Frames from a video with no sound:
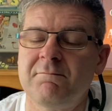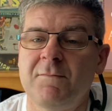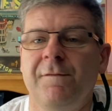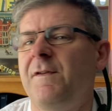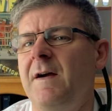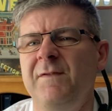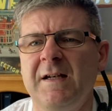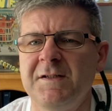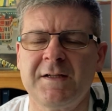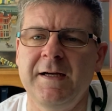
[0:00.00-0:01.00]
Top 5
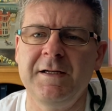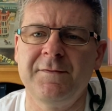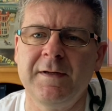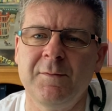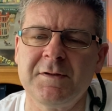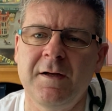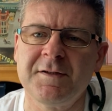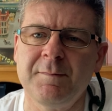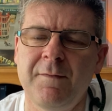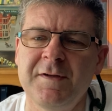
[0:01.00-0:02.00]
Nicolas Cage, I think it was
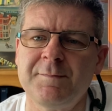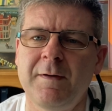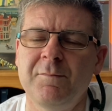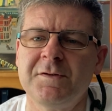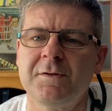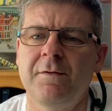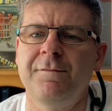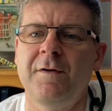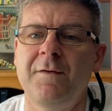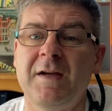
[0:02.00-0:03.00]
last month. This month was top
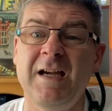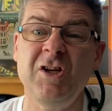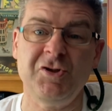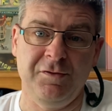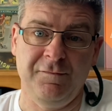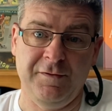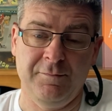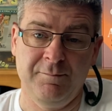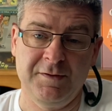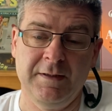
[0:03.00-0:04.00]
5 Kaiju
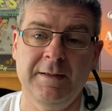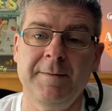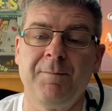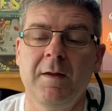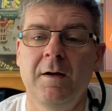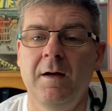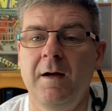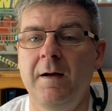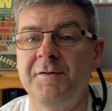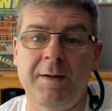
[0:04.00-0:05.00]
films.
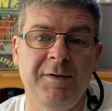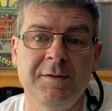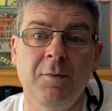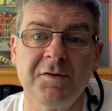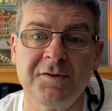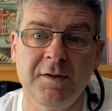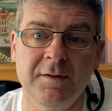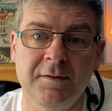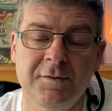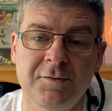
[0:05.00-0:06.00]
Japanese
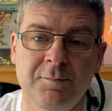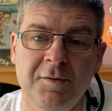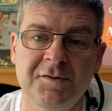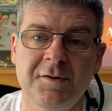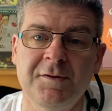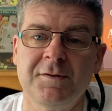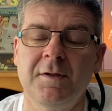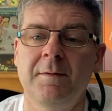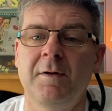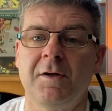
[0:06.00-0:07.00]
monsters
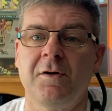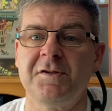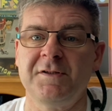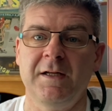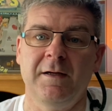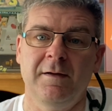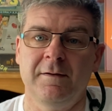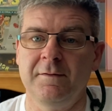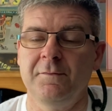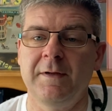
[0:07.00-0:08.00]
like Godzilla
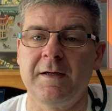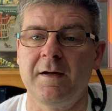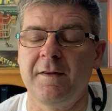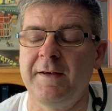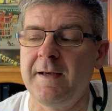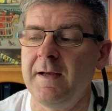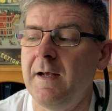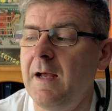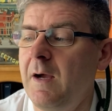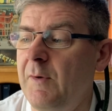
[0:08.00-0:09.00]
and all that kind of thing,
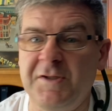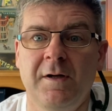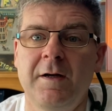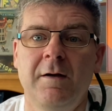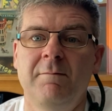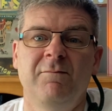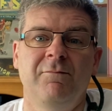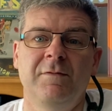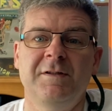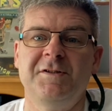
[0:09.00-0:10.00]
which I know
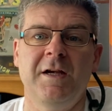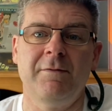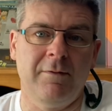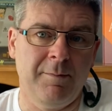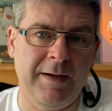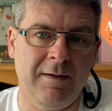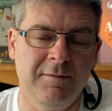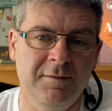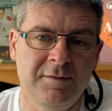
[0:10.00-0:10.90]
zero about,